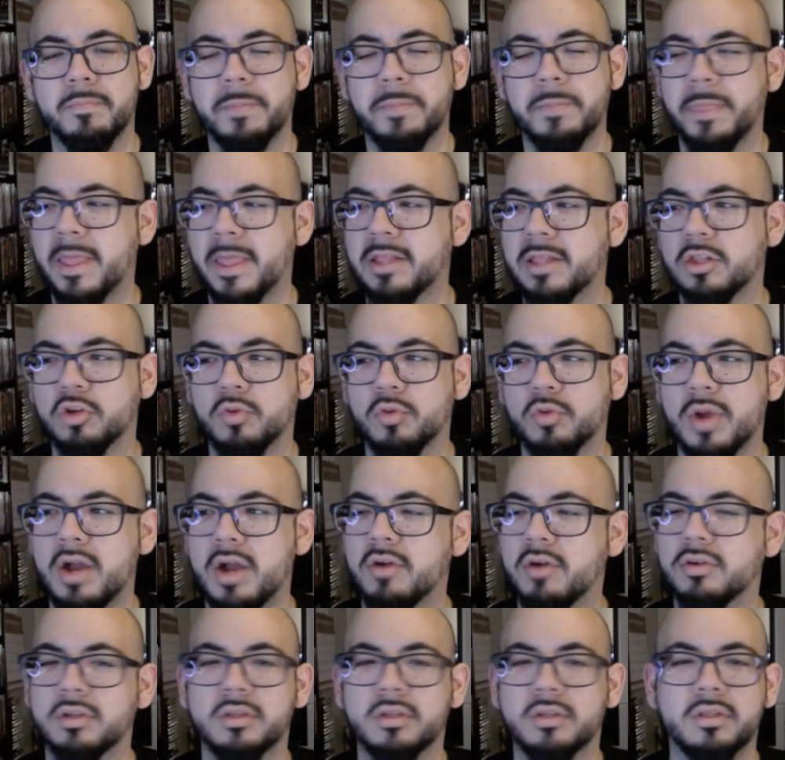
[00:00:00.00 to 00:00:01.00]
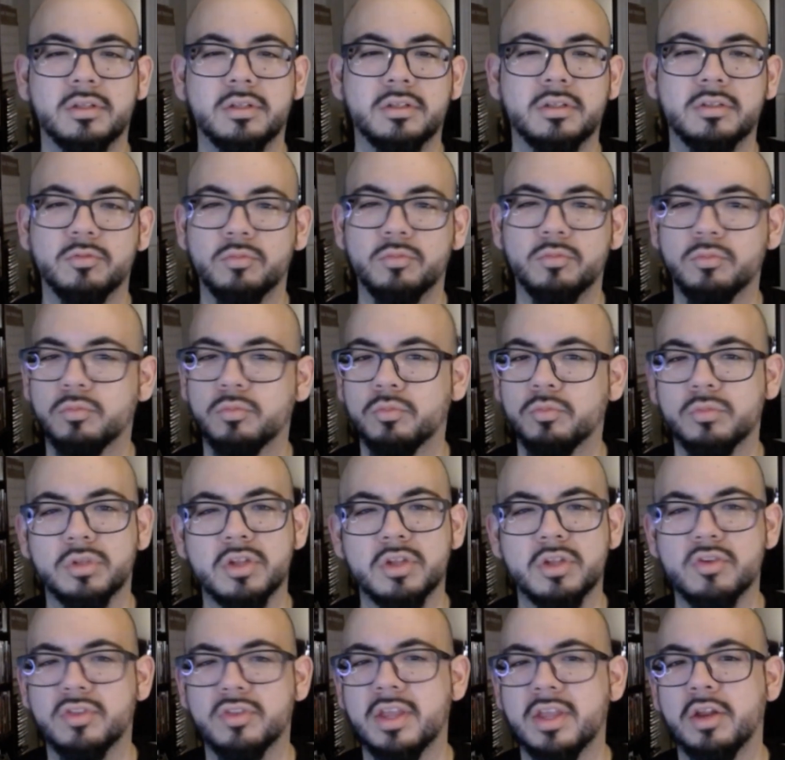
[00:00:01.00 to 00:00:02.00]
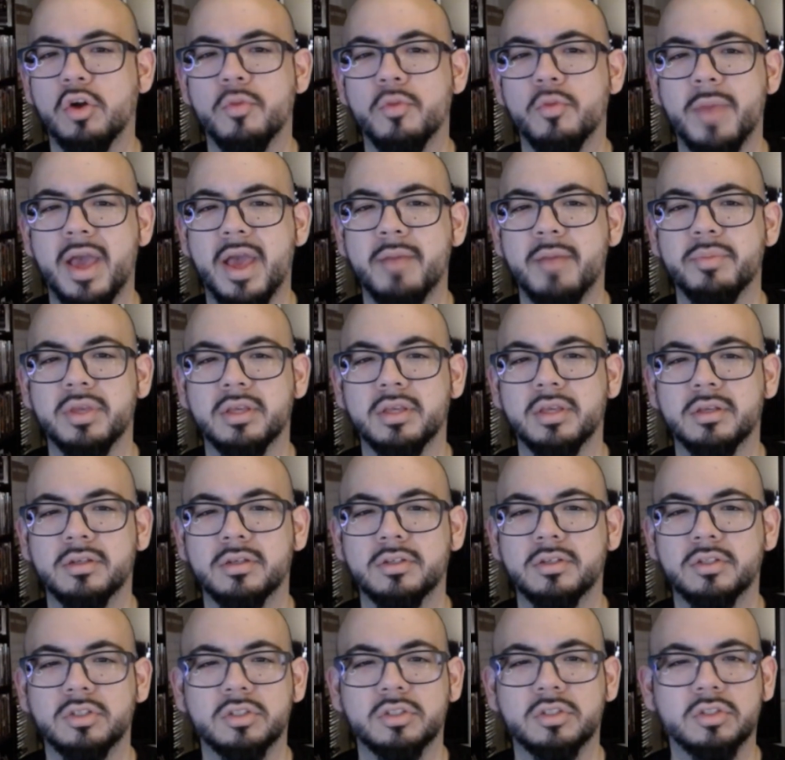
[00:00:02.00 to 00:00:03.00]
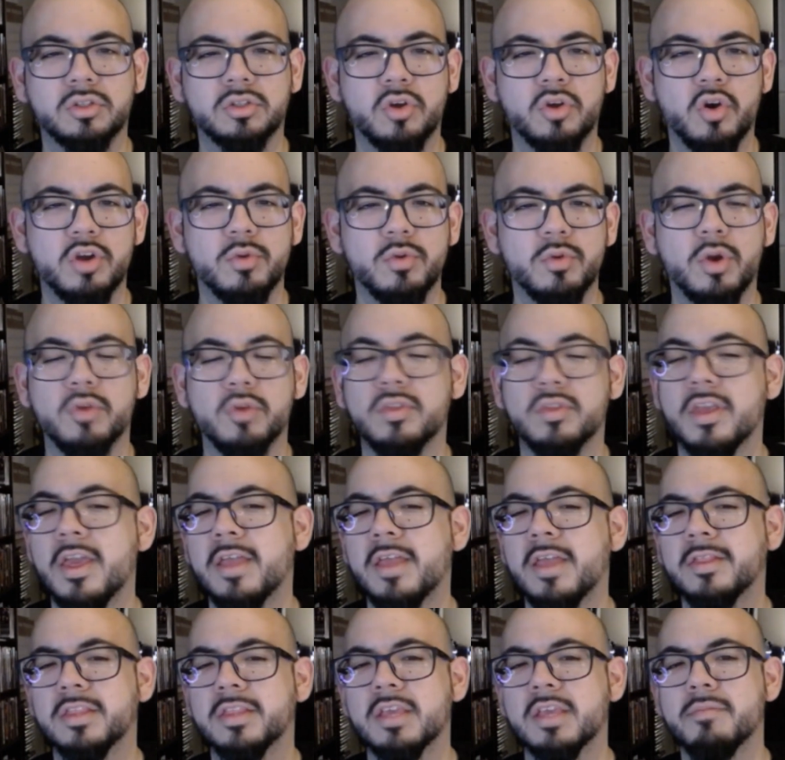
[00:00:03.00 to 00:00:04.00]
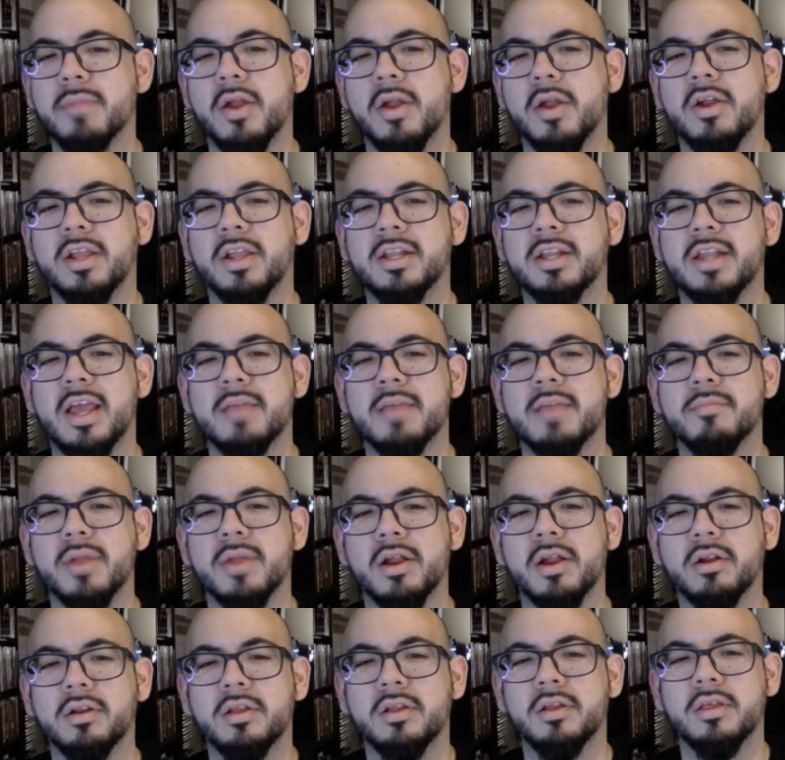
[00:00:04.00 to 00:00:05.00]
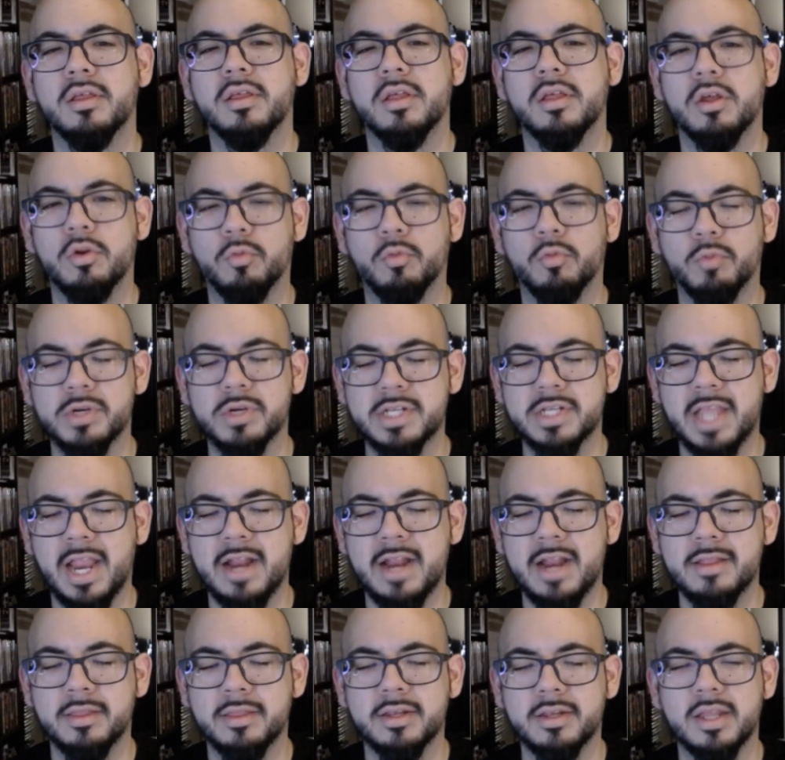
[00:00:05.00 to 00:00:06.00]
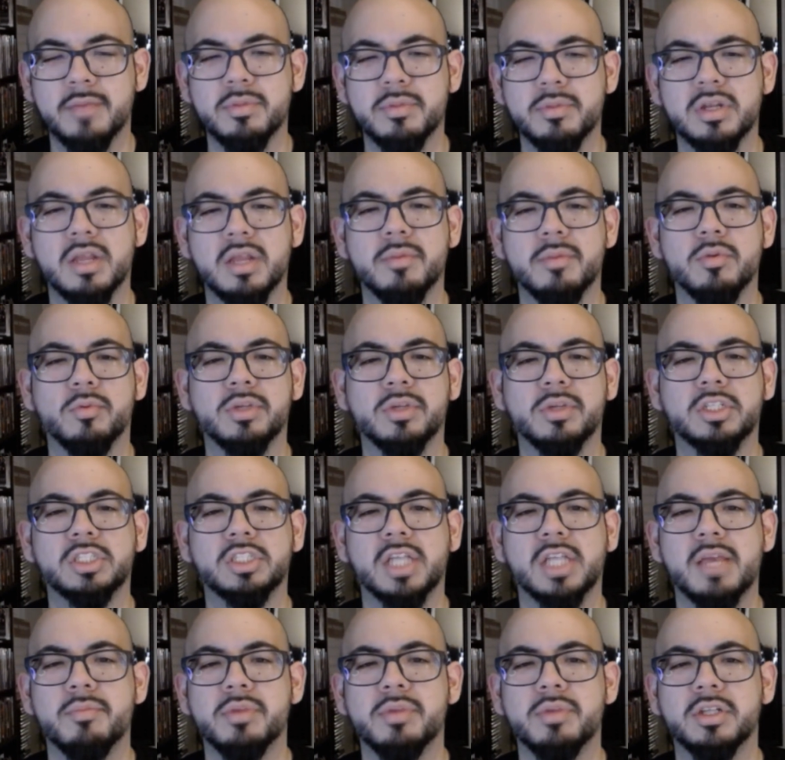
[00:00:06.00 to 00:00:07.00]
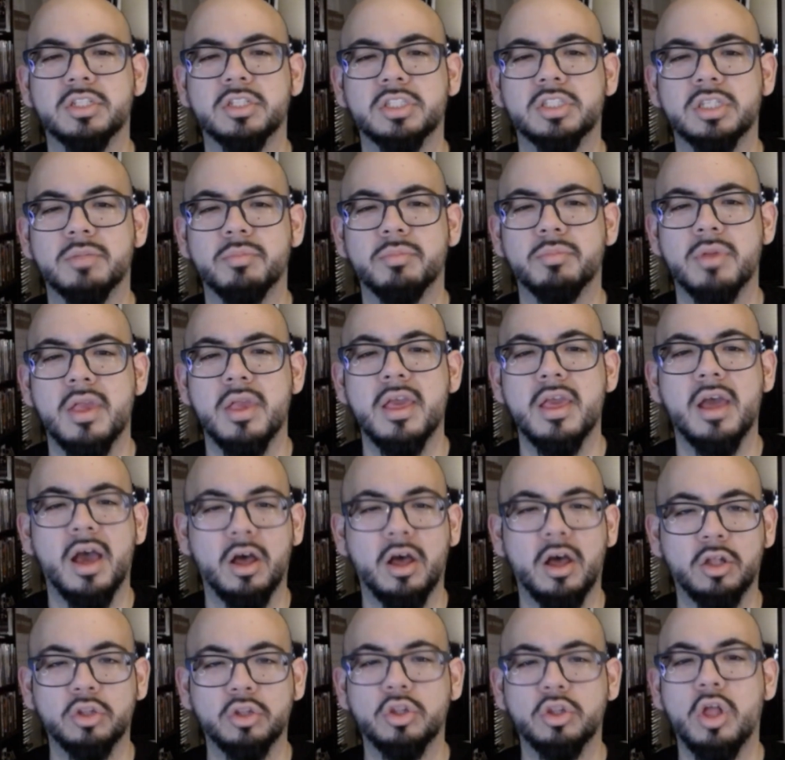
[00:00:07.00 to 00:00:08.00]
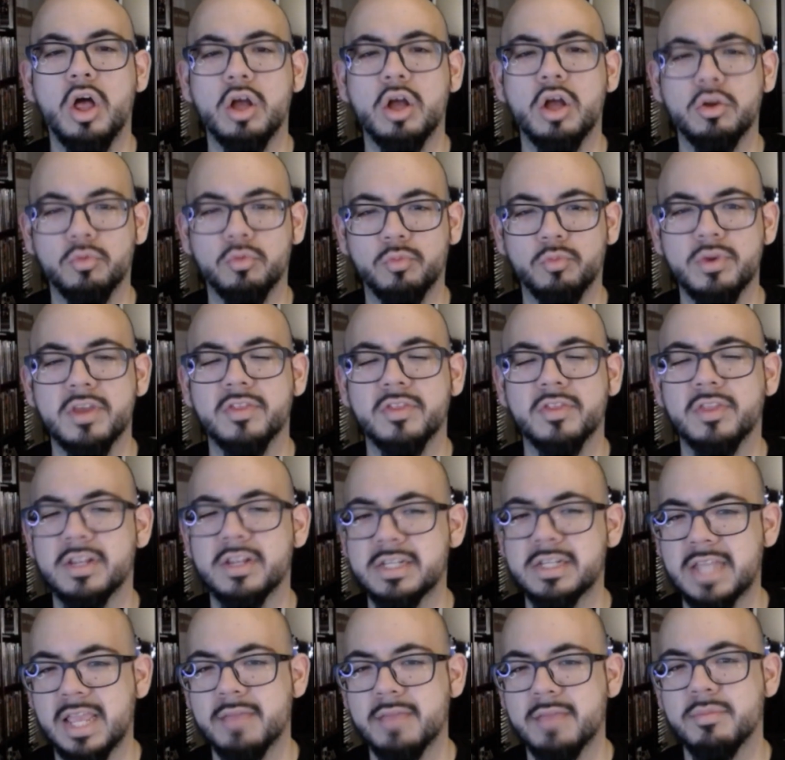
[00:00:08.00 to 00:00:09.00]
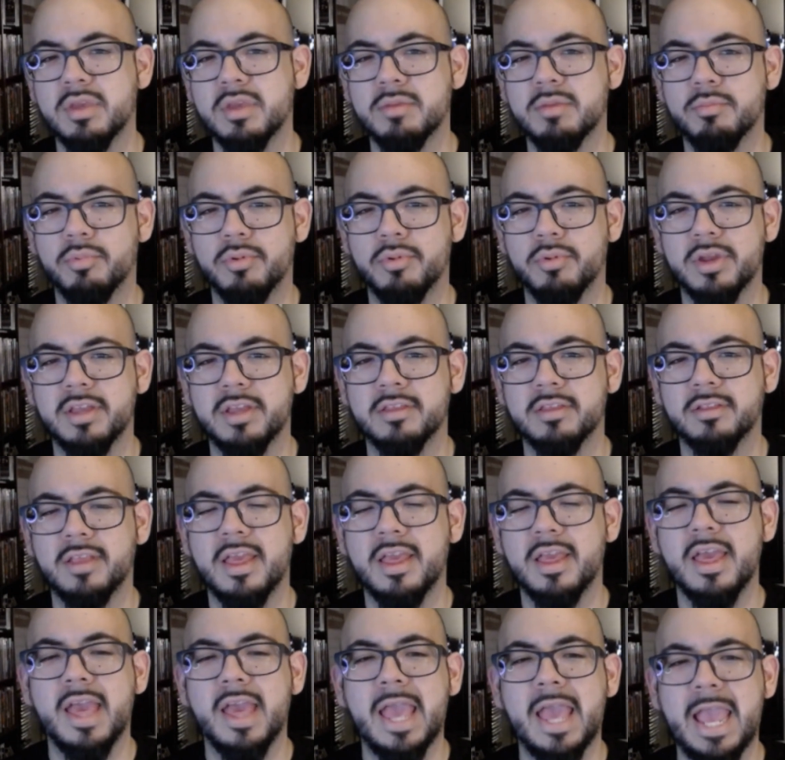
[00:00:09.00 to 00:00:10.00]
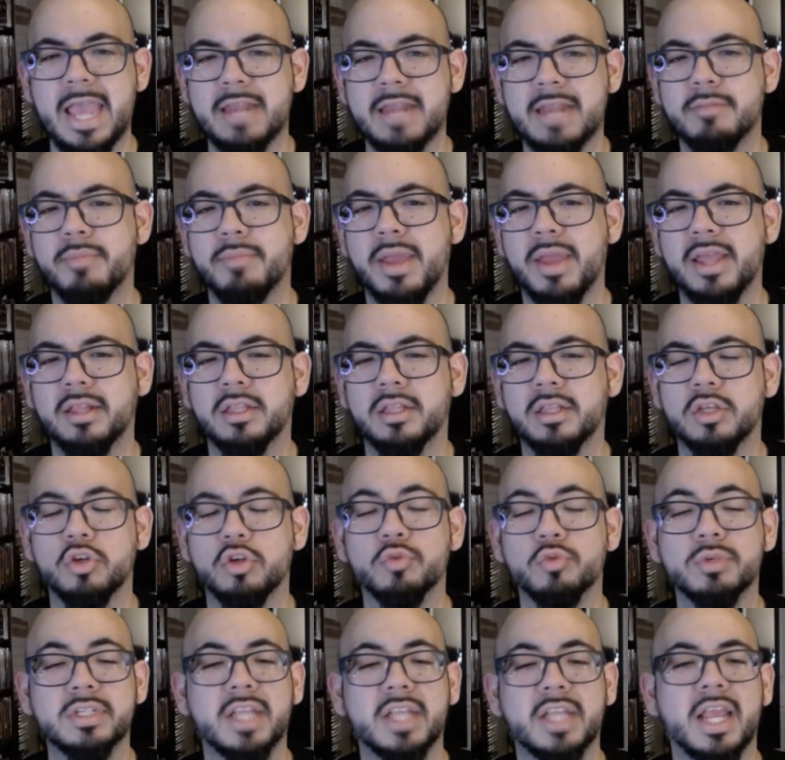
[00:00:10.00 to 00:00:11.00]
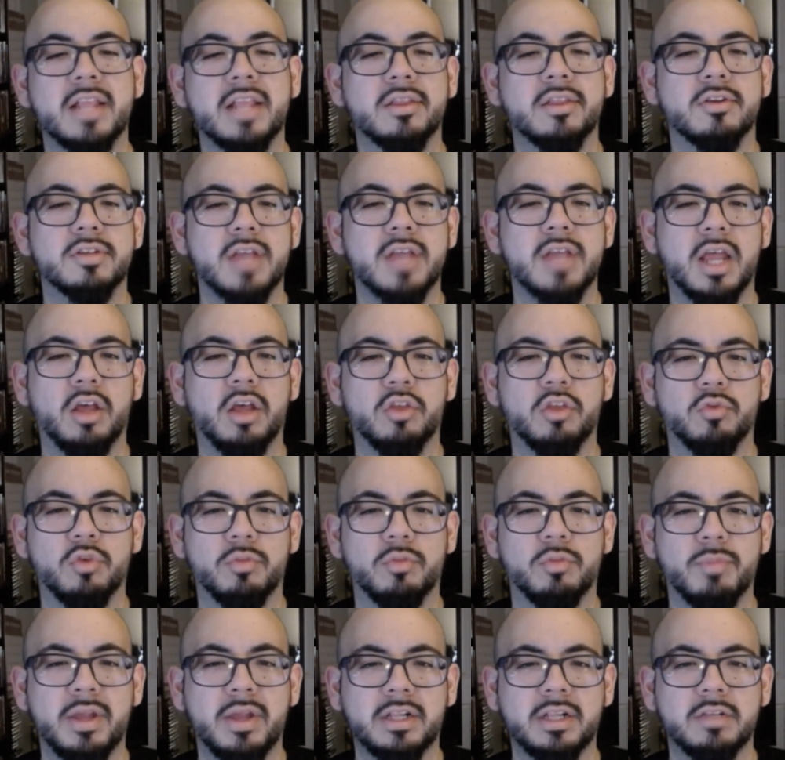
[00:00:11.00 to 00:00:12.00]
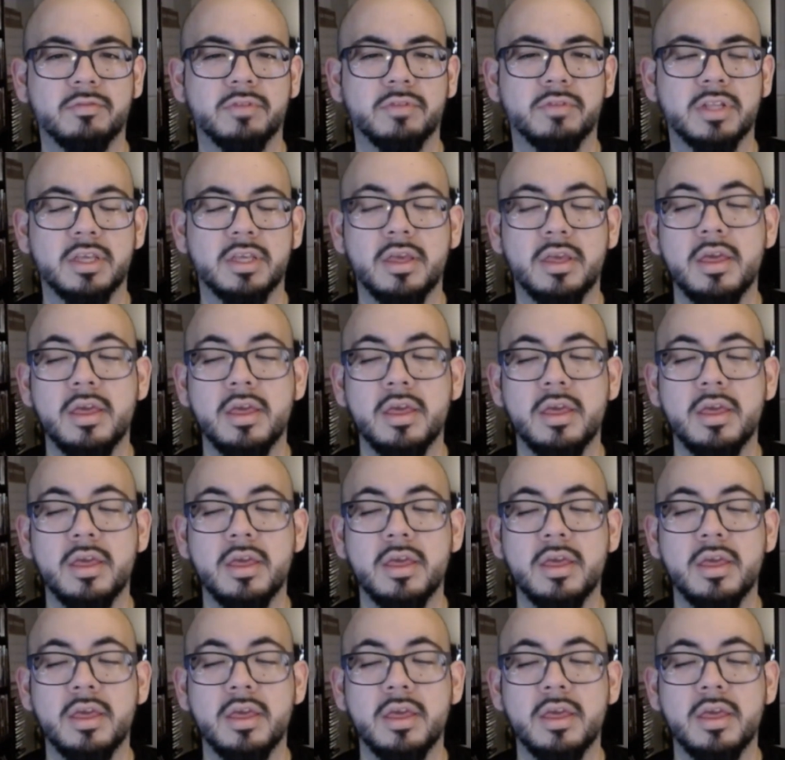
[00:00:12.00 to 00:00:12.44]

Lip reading: And the crowd, they're sent home happy. Cody Rhodes, the American Nightmare, retains the WWE Championship. along with Damian Priest and Bayley, who retain their titles respectively.